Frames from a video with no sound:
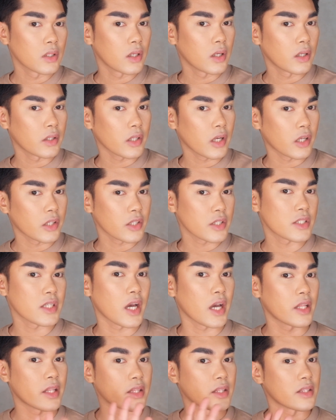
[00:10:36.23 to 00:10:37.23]
On the other
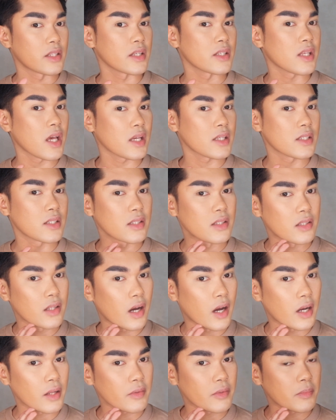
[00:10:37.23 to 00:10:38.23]
side, this has
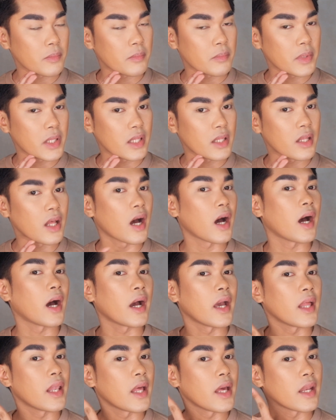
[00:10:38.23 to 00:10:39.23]
not been
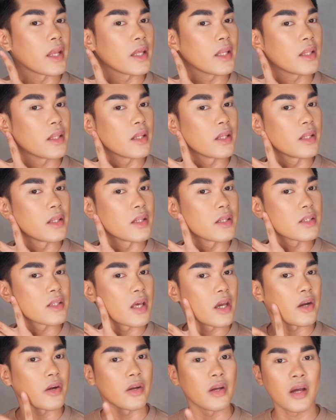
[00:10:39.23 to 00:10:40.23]
highlighted in this
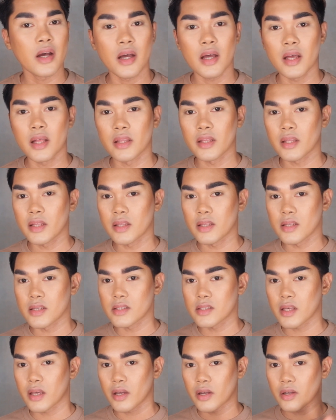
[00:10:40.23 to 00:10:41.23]
area, and in
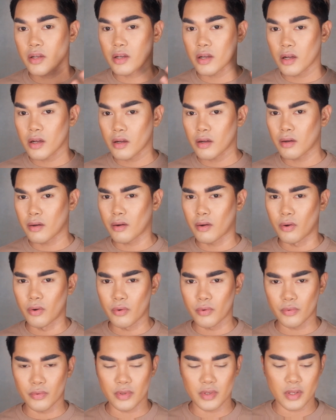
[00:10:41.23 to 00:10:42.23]
this area,
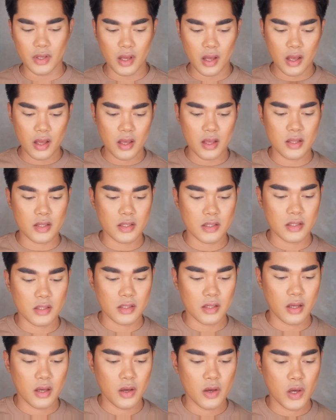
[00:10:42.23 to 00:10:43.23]
oh yes,
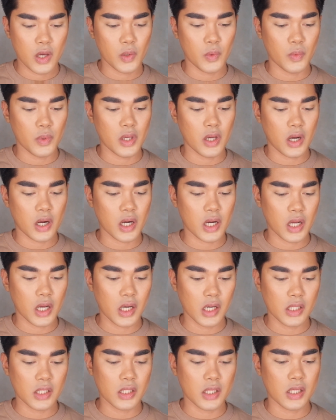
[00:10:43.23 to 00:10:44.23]
we are
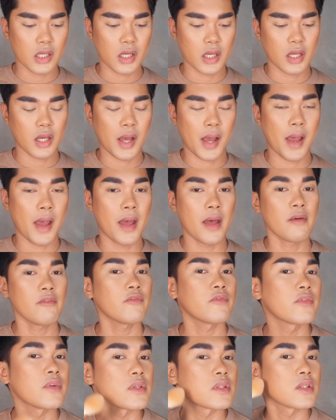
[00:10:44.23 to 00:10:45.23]
gonna
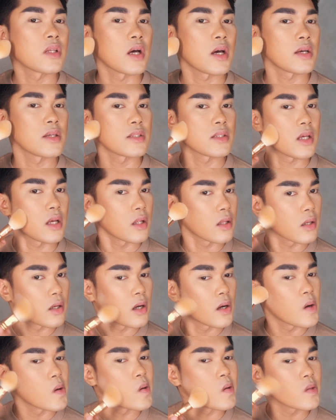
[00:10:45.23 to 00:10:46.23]
emphasize that
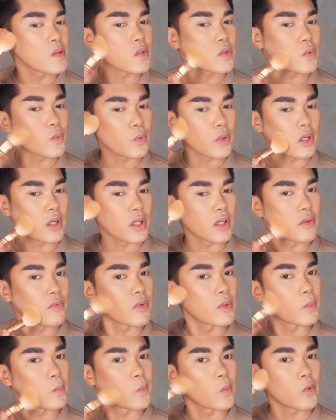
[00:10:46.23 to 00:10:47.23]
contour
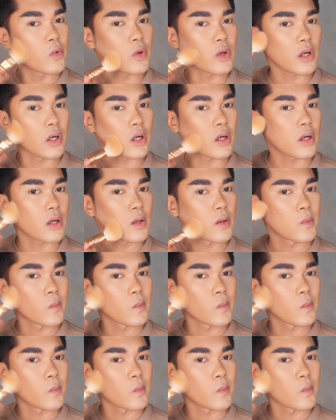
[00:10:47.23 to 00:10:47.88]
even more.